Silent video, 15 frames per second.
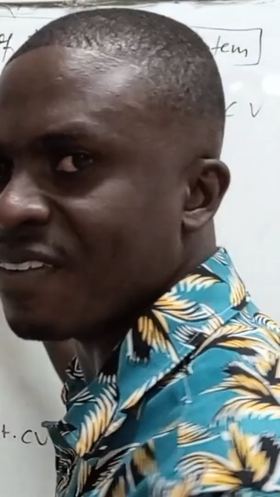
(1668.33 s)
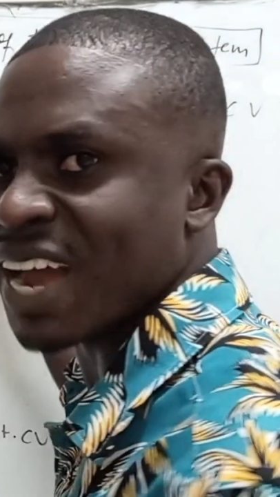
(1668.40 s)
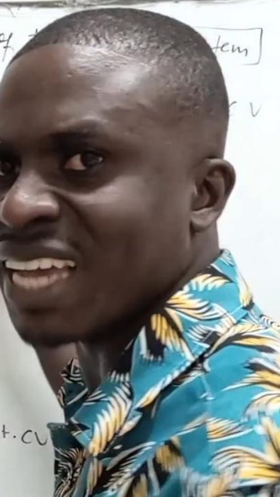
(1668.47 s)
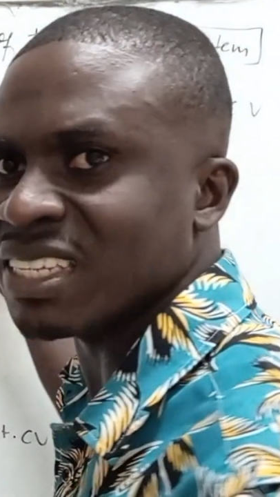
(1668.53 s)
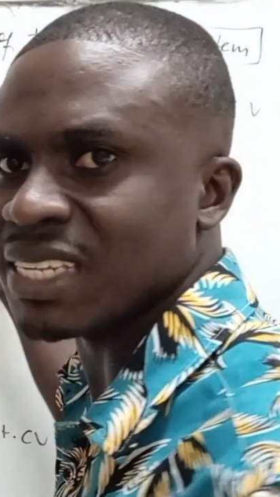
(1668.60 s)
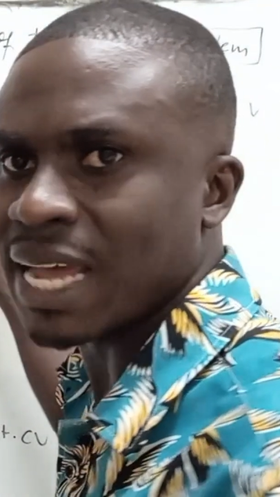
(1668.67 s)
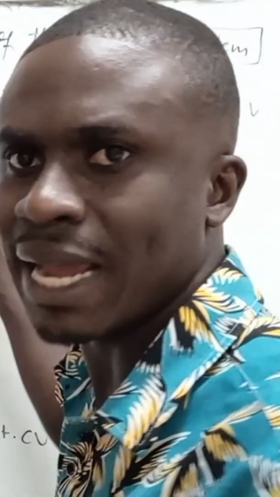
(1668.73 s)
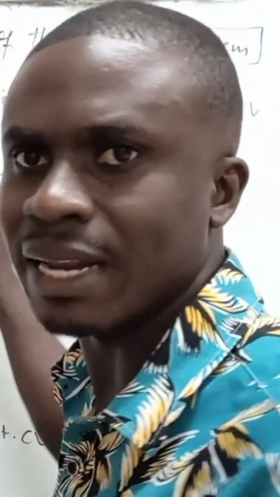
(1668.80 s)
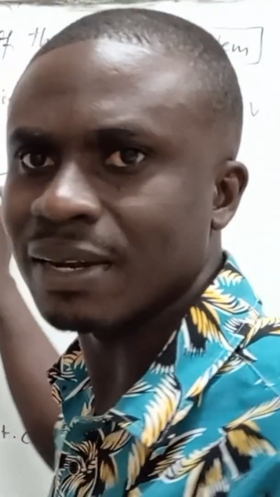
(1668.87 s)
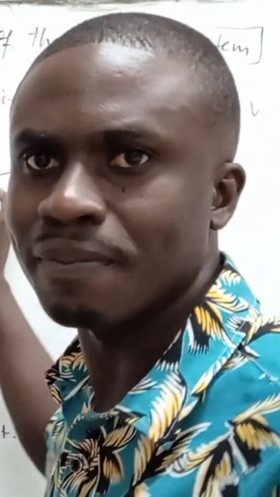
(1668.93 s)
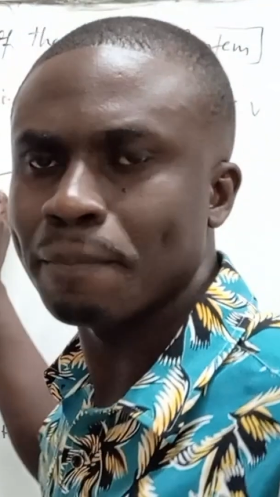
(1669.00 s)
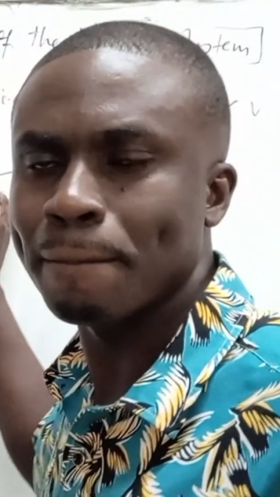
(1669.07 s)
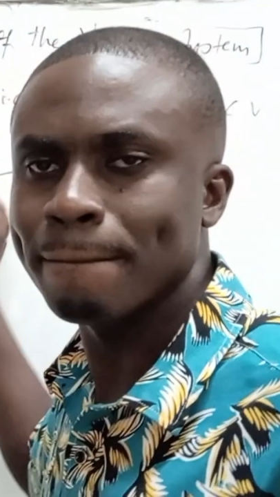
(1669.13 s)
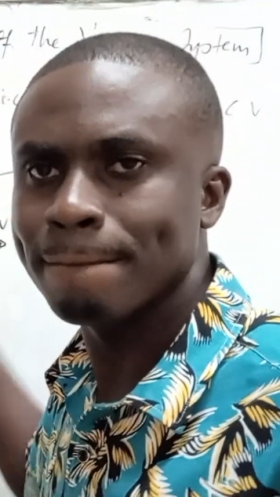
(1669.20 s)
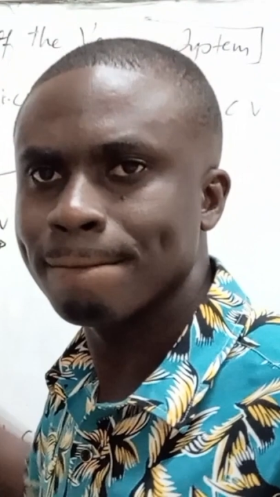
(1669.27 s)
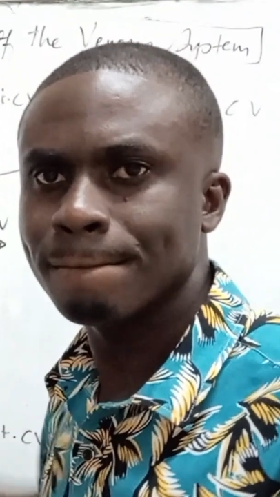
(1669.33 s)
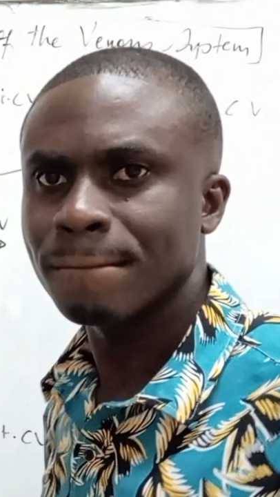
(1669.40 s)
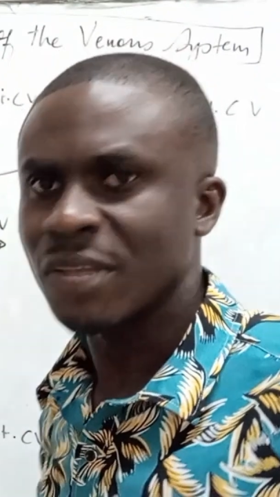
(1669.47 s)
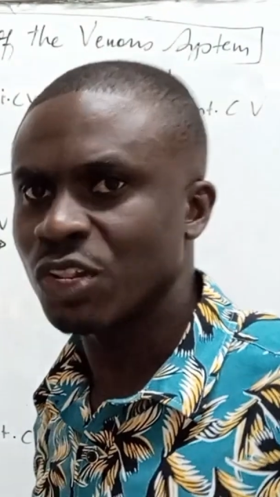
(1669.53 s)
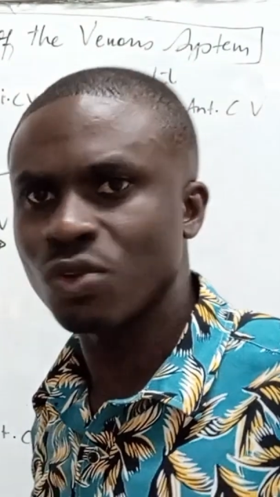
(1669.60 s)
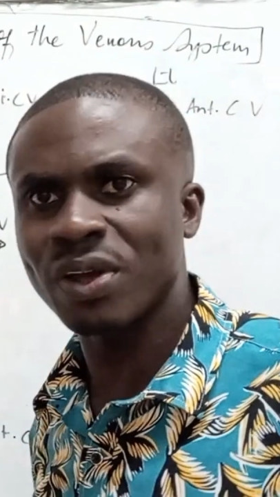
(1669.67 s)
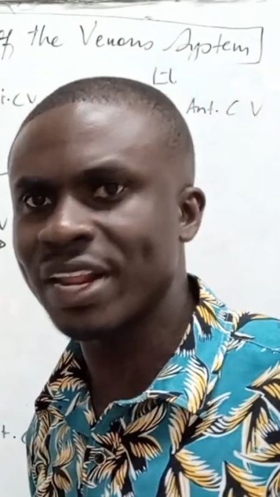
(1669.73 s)
right side,
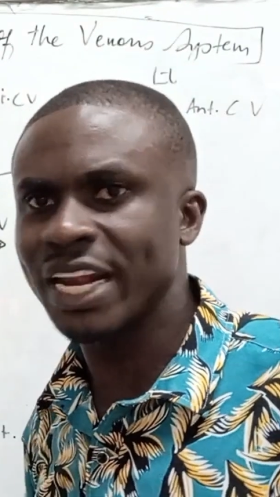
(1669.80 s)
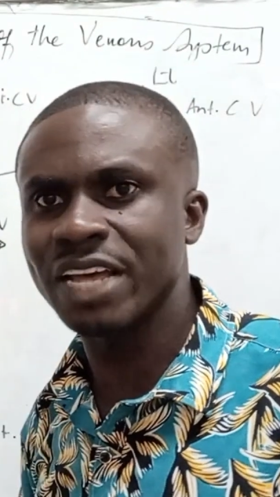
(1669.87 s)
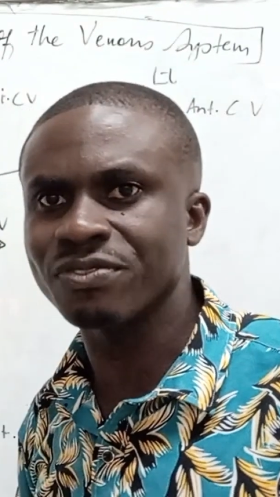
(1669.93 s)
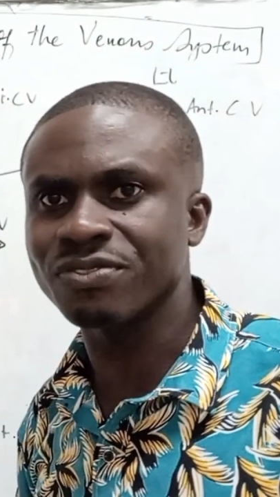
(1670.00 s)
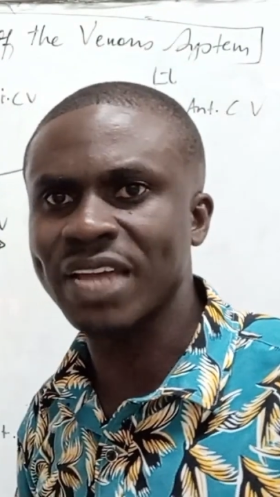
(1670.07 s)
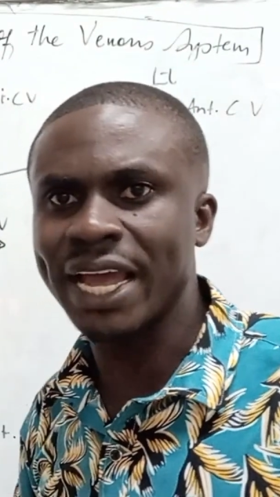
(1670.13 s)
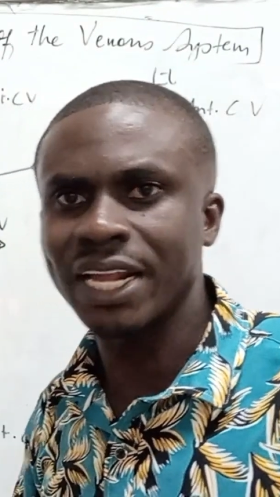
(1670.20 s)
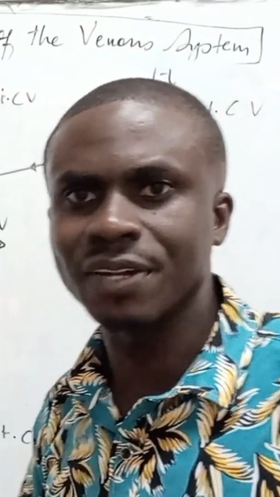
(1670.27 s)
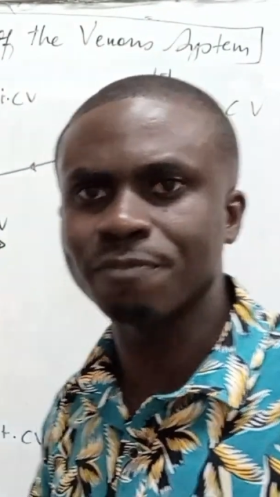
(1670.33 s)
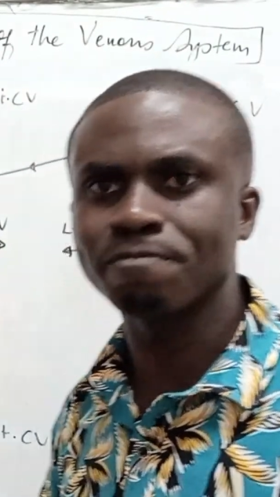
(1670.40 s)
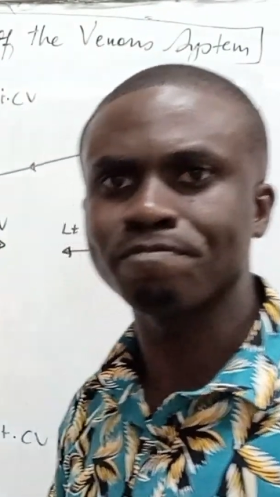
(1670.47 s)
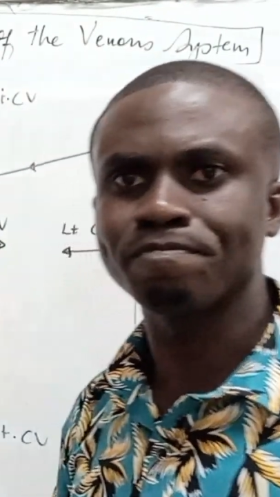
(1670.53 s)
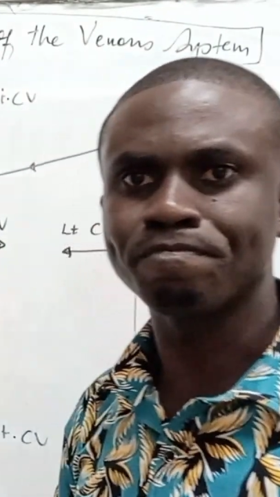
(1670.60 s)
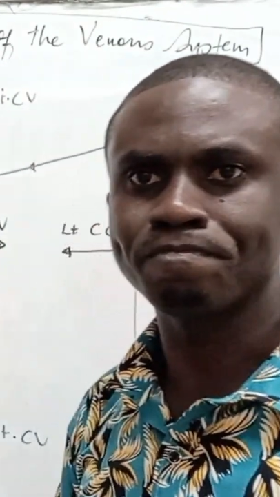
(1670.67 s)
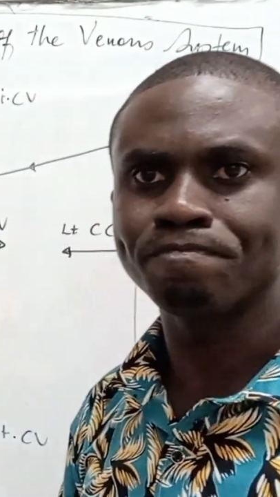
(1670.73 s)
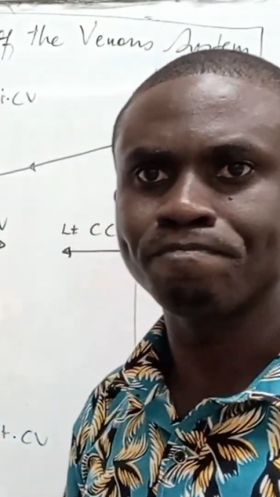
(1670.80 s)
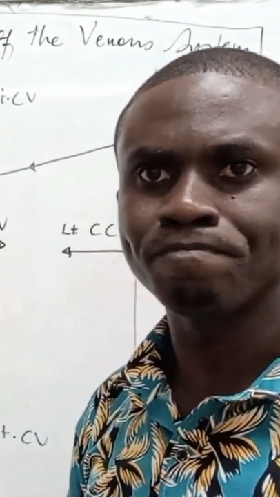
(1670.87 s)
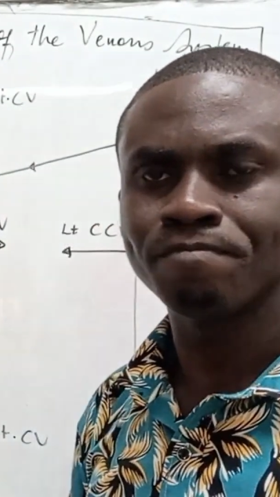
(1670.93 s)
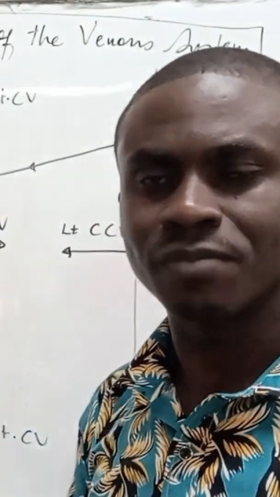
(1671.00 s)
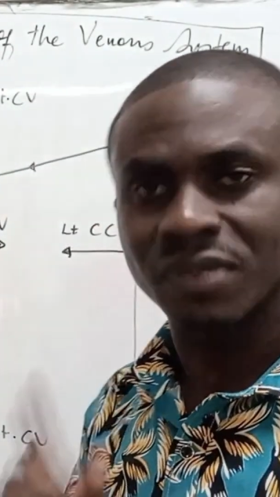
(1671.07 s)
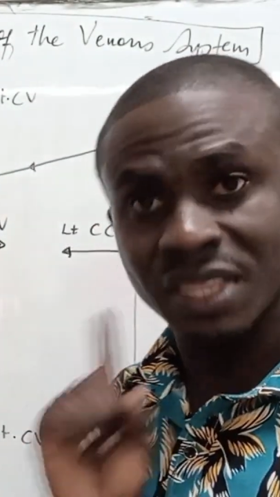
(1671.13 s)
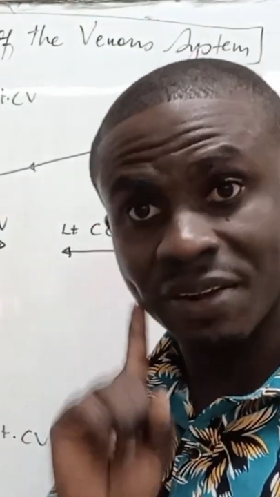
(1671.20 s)
not the left side,
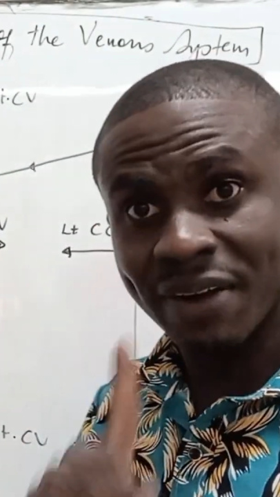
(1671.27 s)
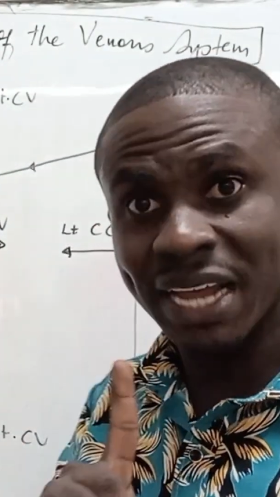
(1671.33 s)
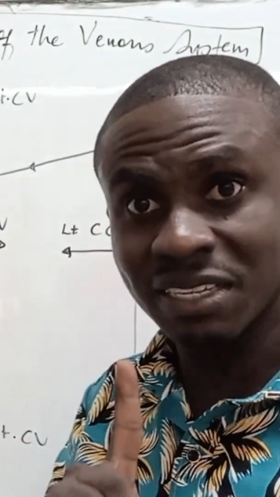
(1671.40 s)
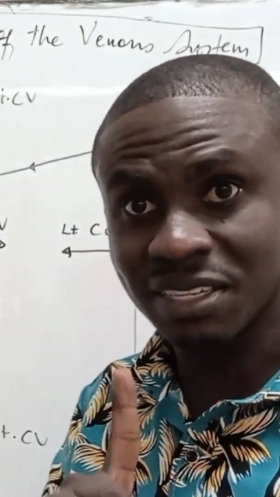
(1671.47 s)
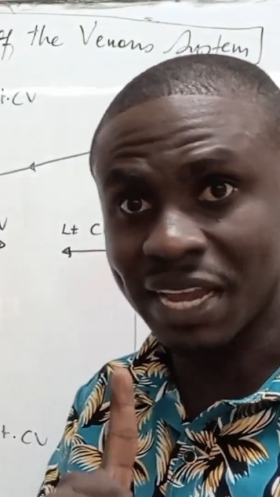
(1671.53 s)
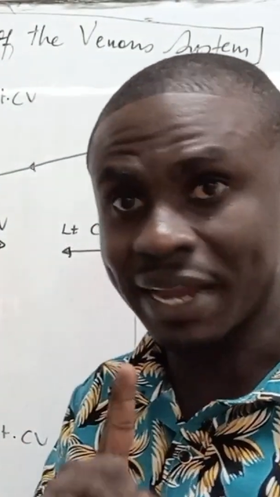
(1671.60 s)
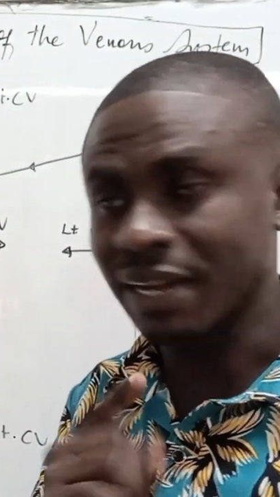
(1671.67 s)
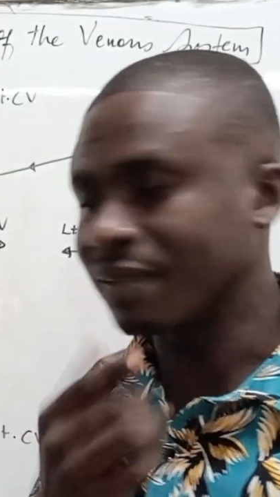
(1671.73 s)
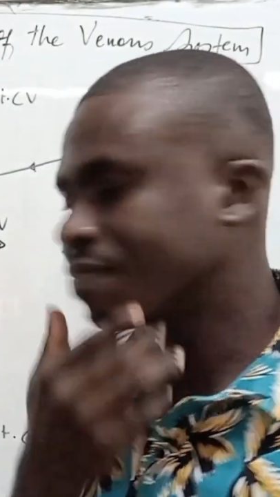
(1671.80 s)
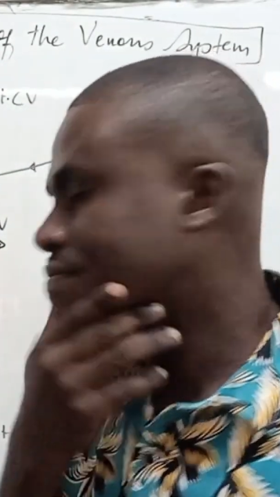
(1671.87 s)
the right side.